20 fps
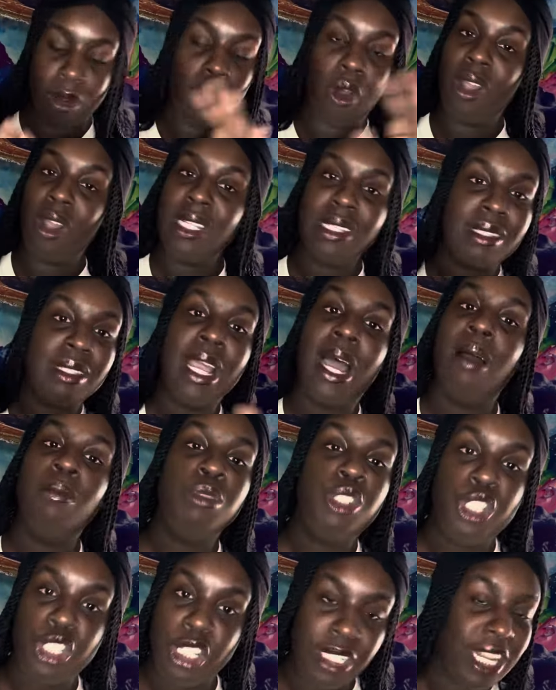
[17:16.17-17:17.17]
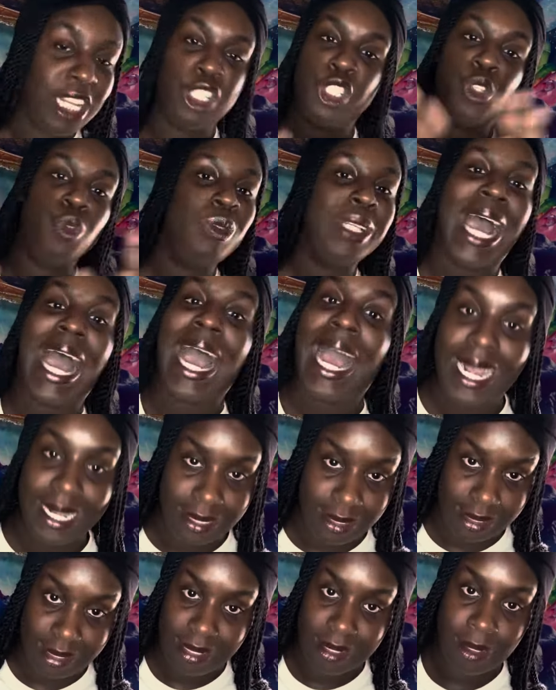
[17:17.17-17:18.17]
all this dumb shit that you're
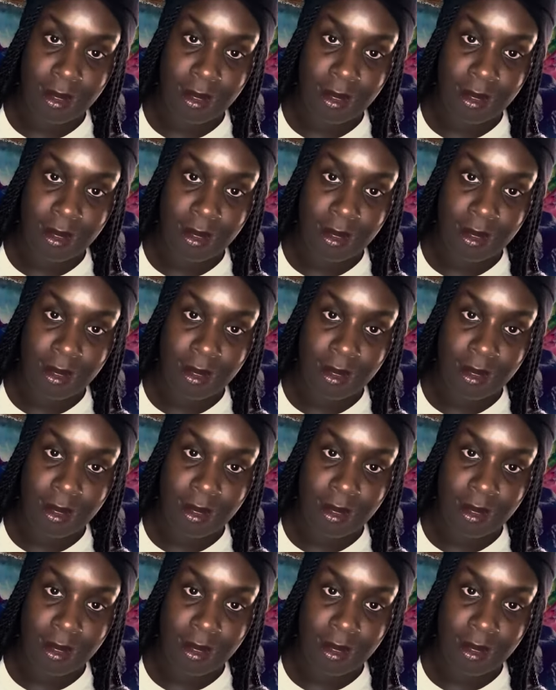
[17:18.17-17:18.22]
not.